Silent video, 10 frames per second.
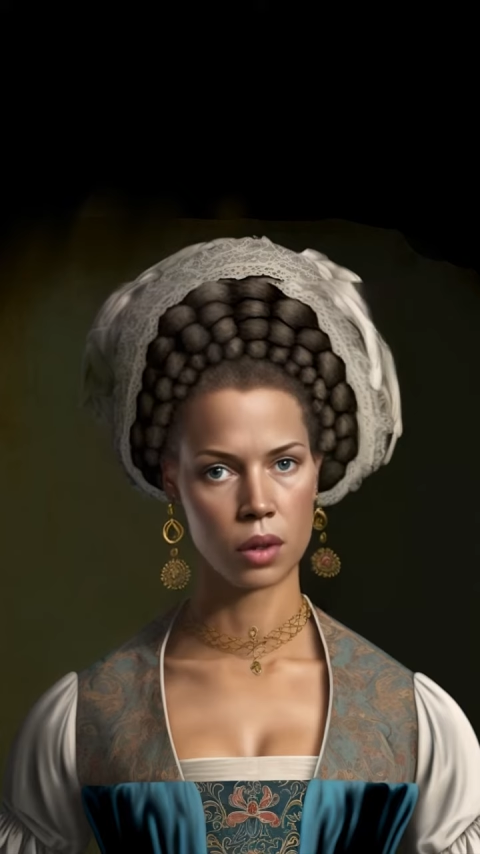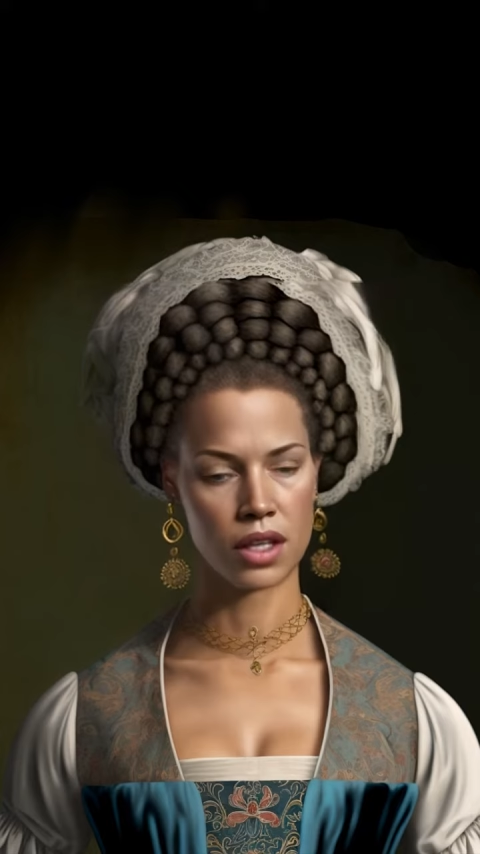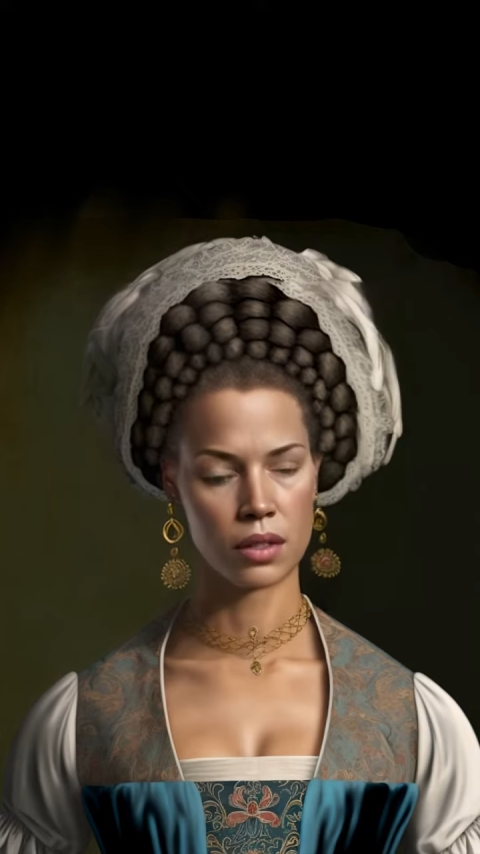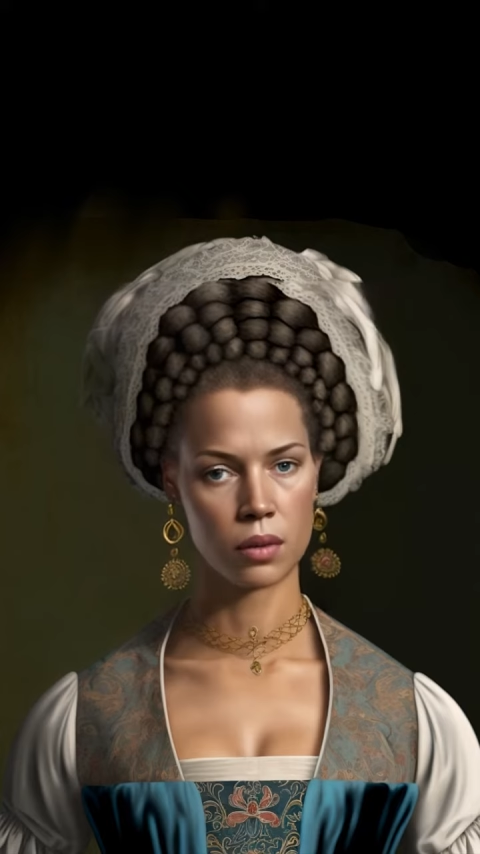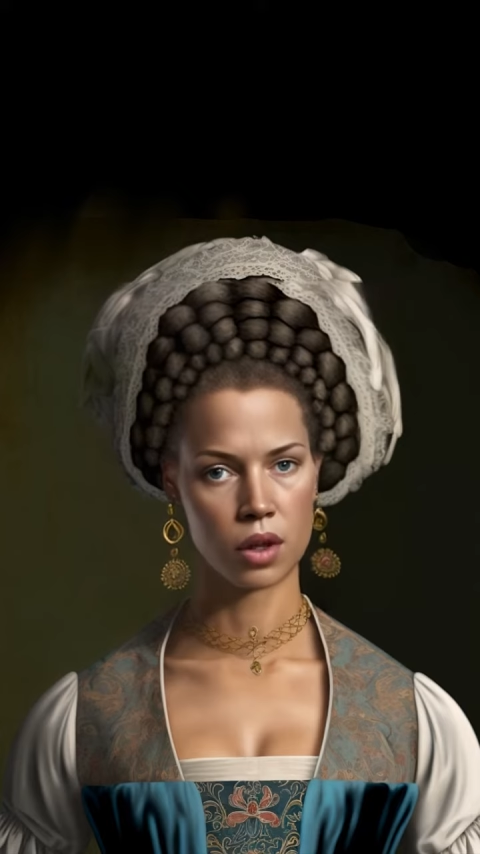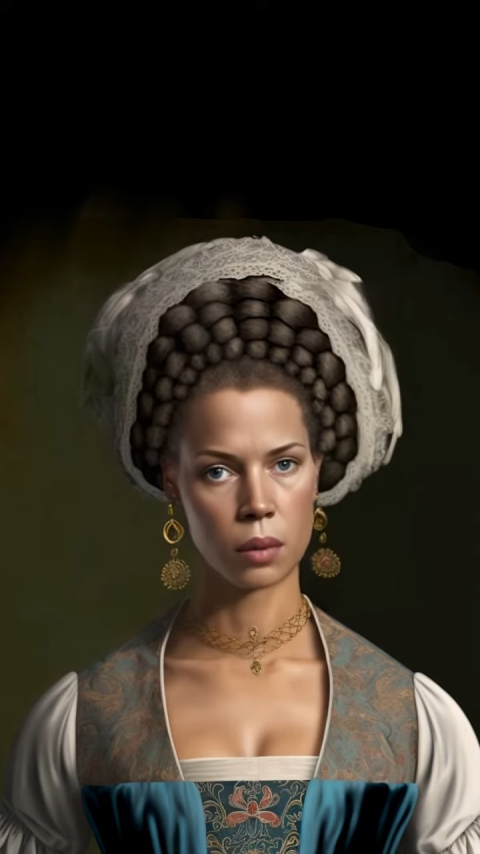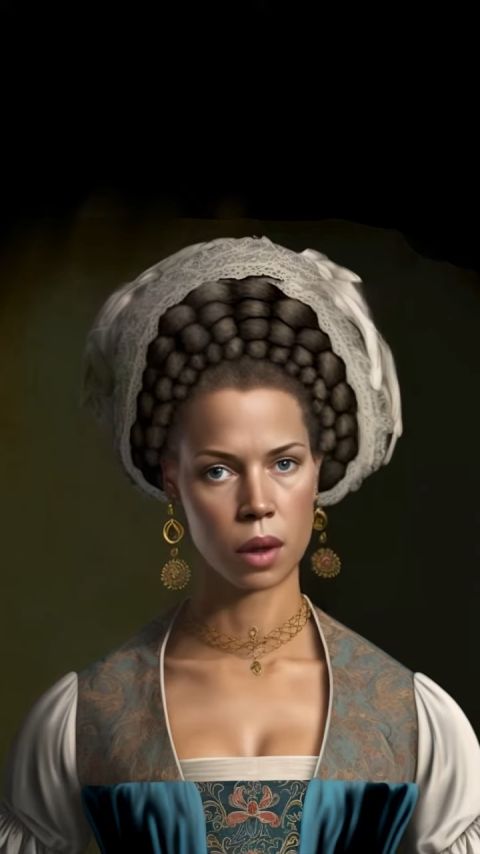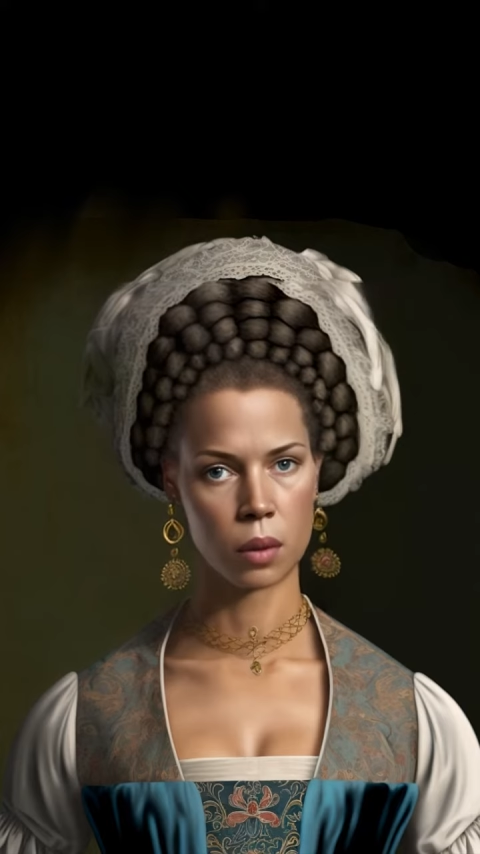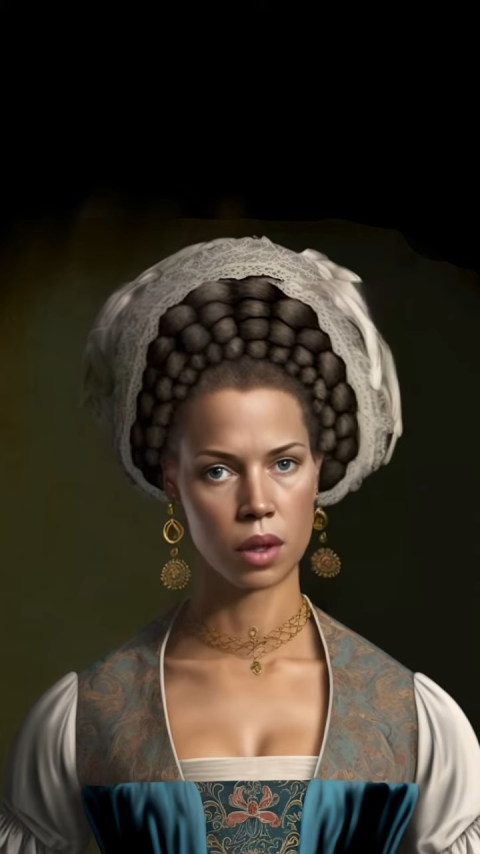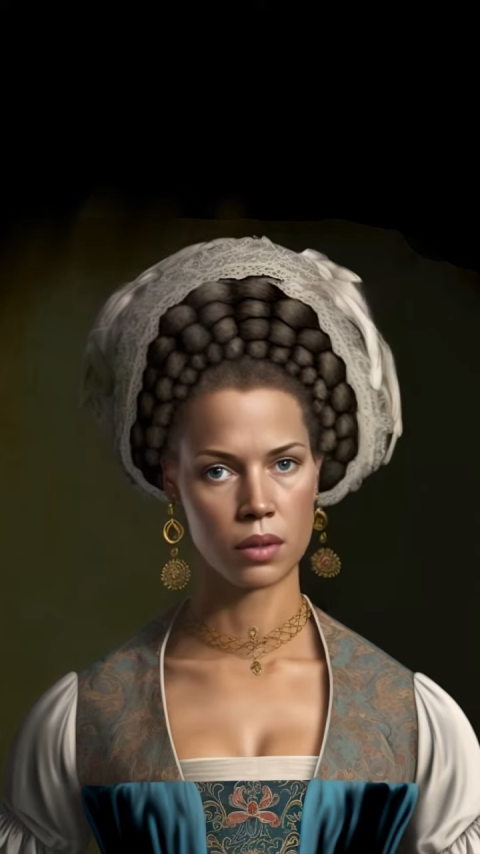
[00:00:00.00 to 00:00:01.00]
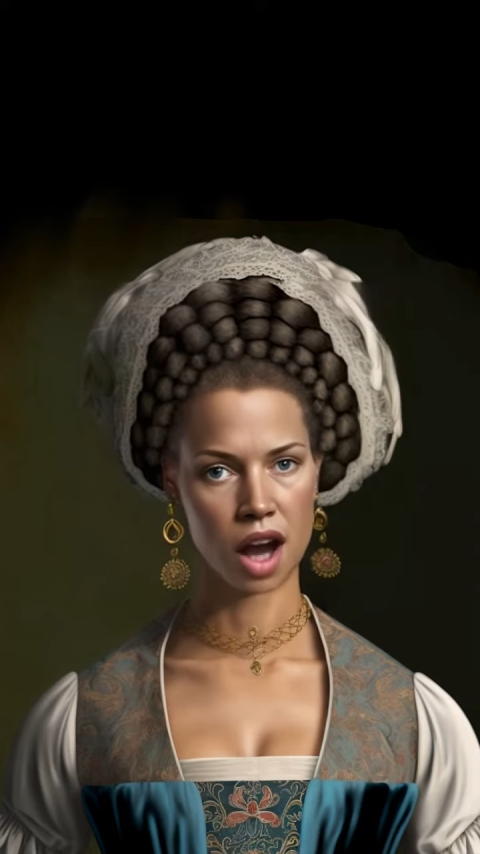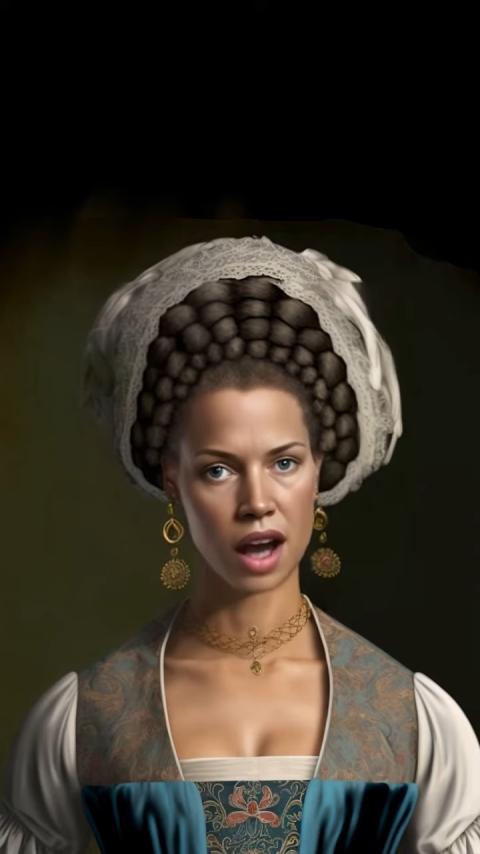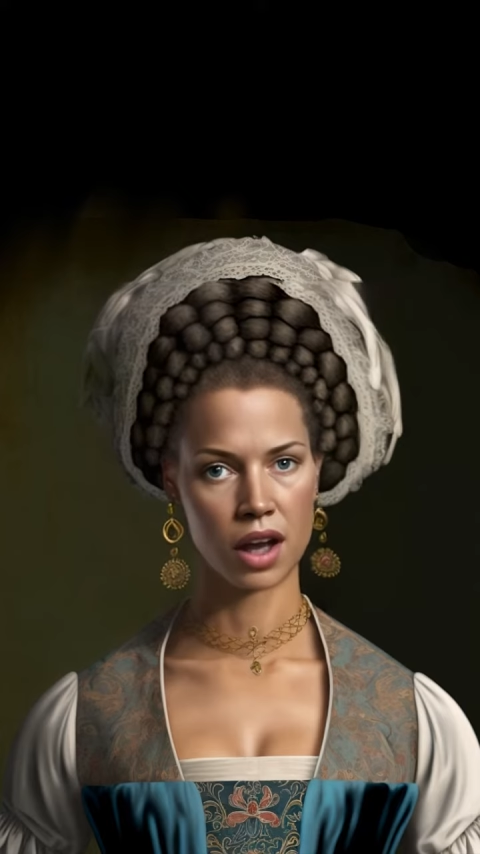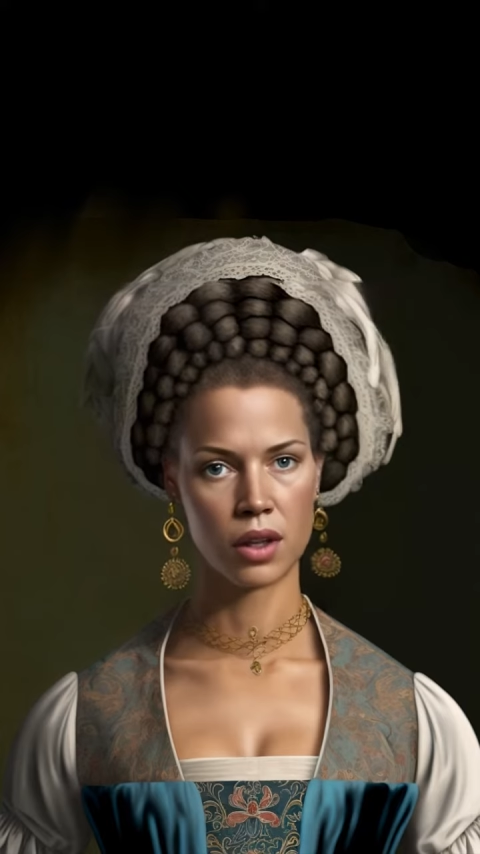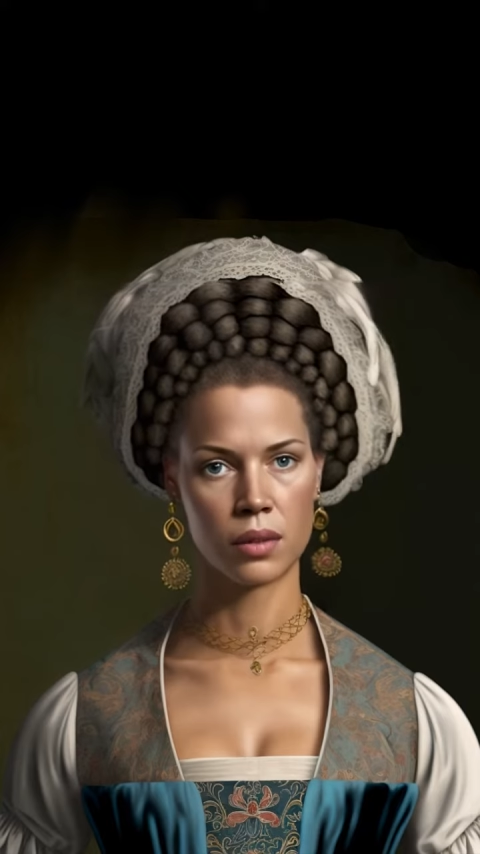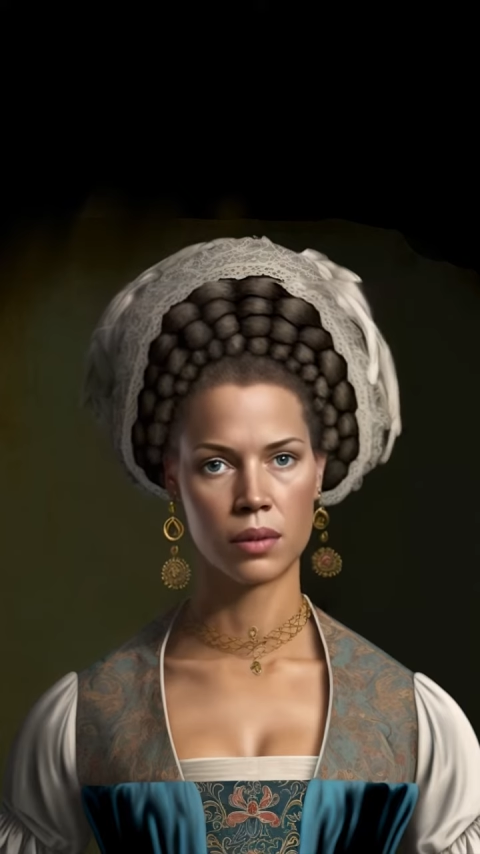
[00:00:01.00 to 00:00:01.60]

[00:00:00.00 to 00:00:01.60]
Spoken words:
as the Free People of Color,